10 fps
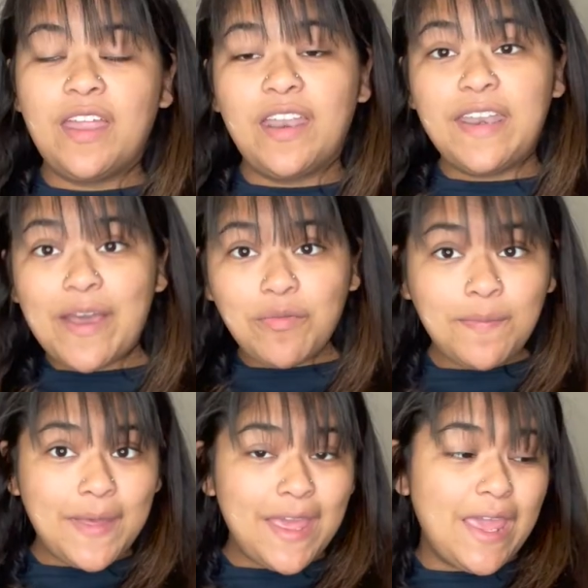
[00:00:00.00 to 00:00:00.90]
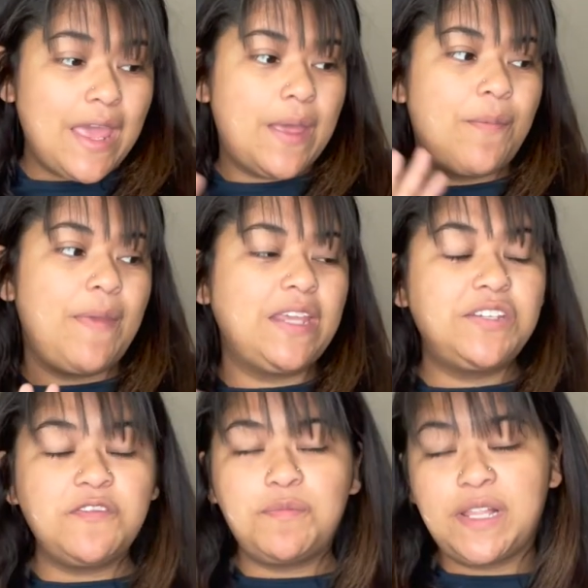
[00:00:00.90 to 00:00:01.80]
Now I'm in my
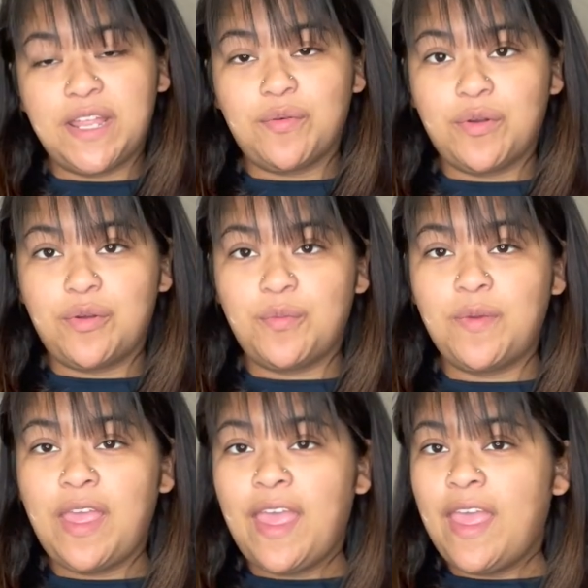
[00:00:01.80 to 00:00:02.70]
makeshift plant room